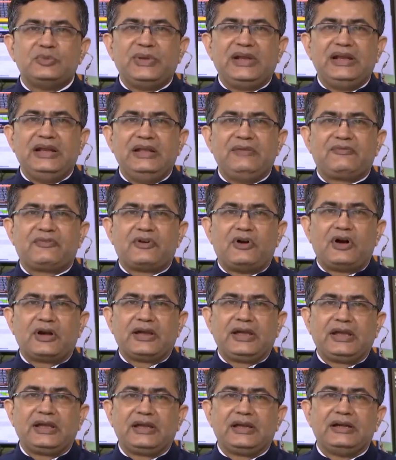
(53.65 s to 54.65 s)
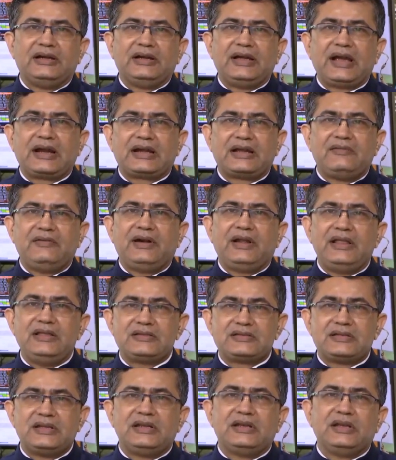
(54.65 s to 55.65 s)
so many leapfrogging
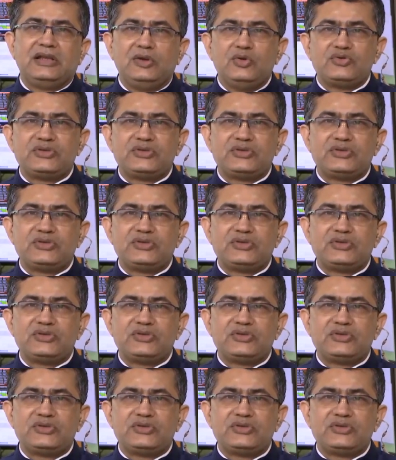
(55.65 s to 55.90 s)
activities in